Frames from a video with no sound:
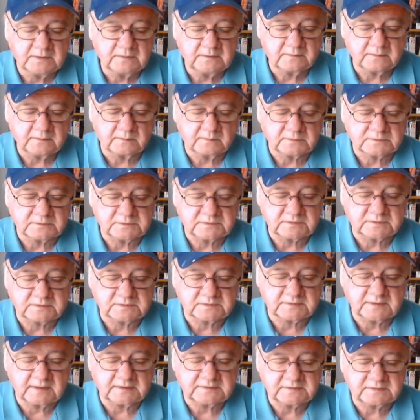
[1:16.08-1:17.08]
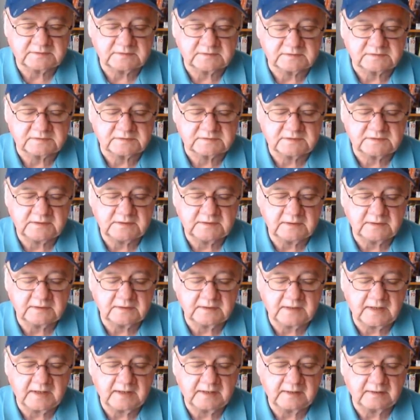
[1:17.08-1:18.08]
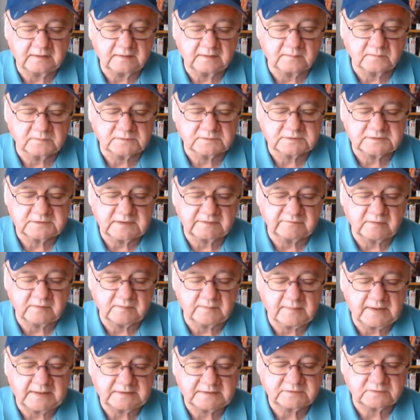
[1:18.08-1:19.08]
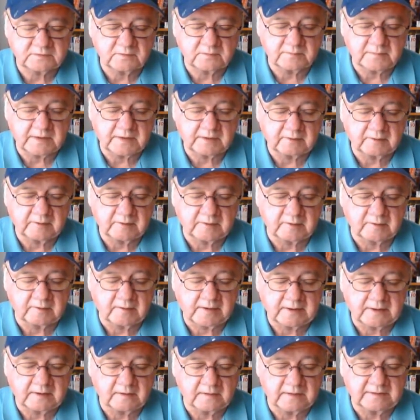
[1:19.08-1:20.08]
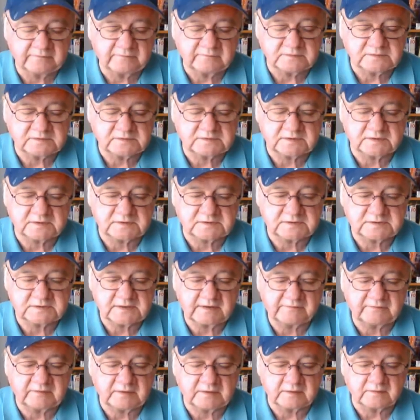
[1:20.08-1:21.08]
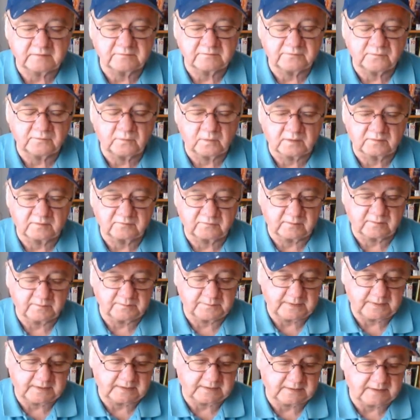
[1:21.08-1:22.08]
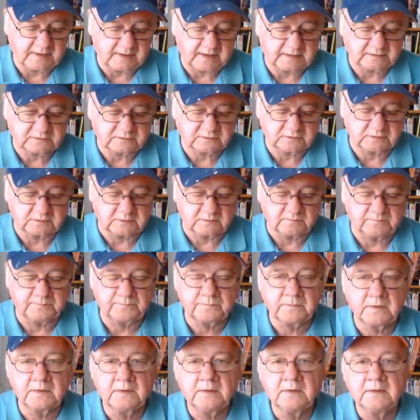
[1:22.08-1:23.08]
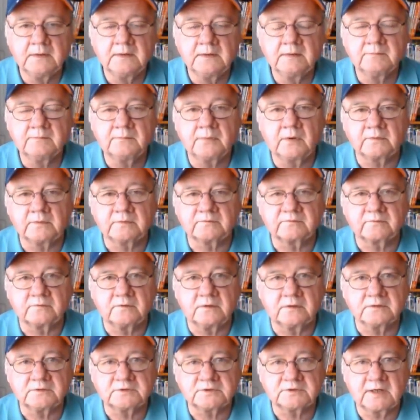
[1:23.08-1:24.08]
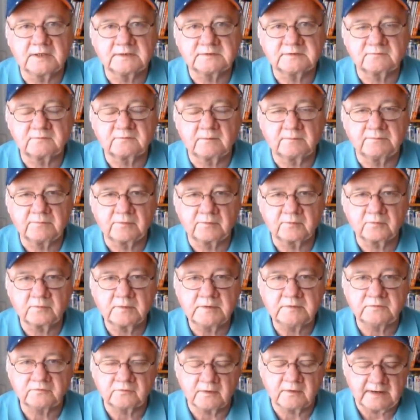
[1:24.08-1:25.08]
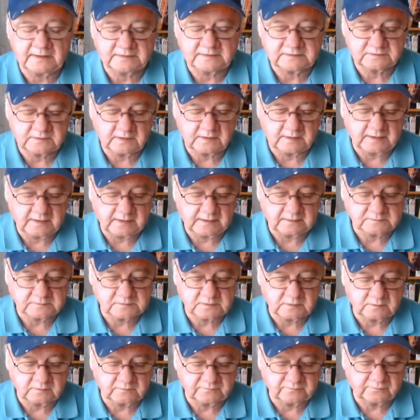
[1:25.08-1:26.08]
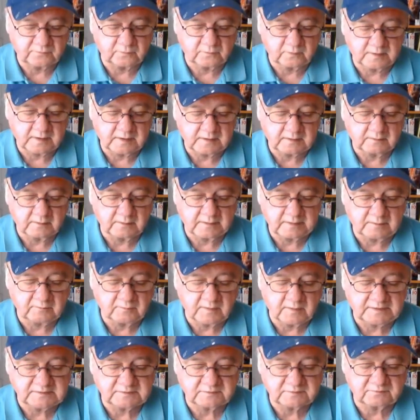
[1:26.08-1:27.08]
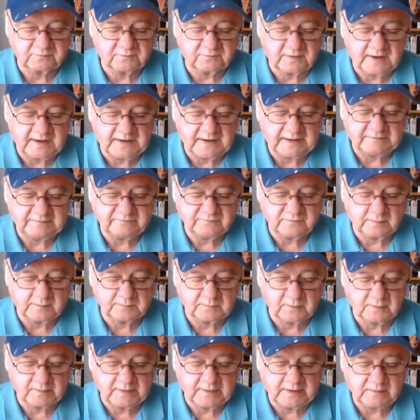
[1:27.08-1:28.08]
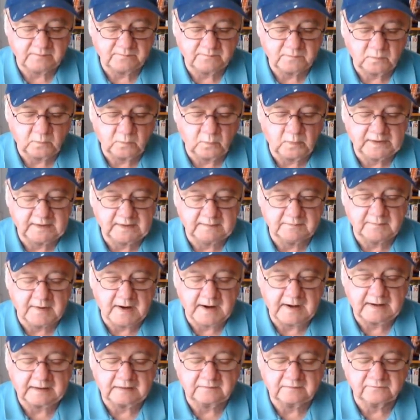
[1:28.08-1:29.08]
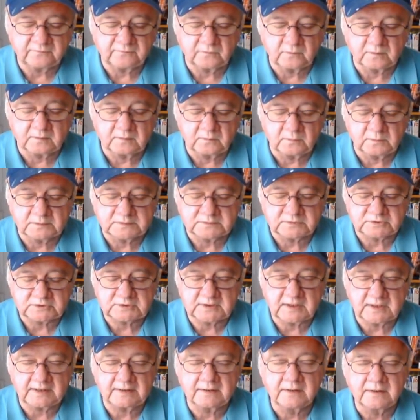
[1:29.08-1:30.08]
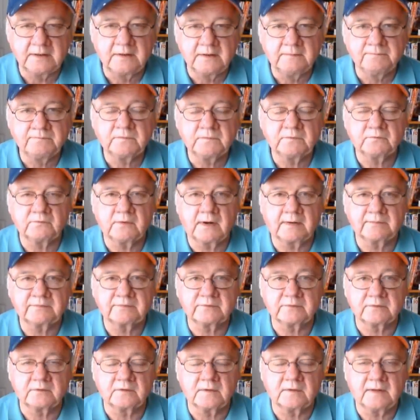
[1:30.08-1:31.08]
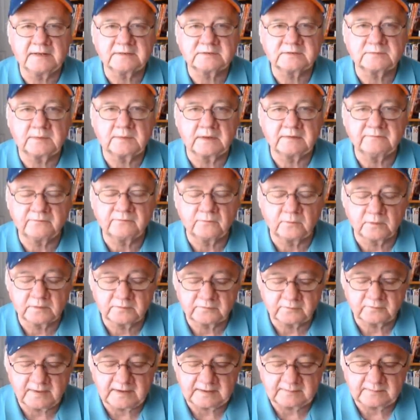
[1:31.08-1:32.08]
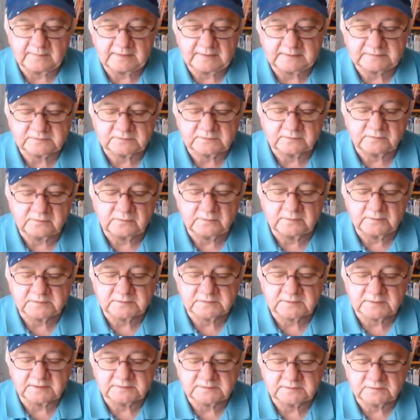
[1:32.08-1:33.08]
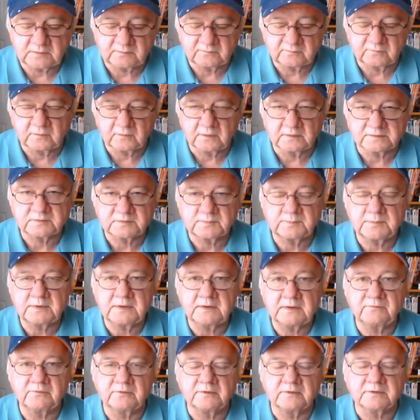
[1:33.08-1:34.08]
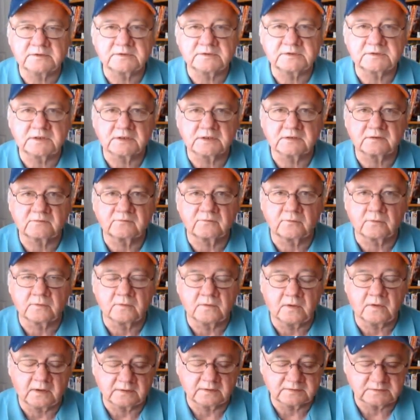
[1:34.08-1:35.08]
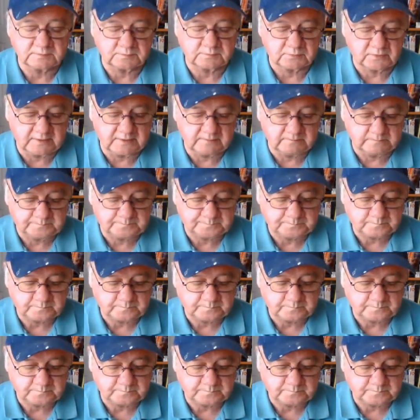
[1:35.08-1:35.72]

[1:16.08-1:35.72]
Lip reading: number 6, Nice to See You Again, and number 7, Master Mariner, 8-11, 6-7, and the 4th from Penn National. Bonus long shots from 3 tracks today. Let's go to Fort Erie, race 5. Number 8, Wigamog, a 4-to-1 shot, drops in class by 4 track master units. Nice overall speed for this 6-furlong sprint.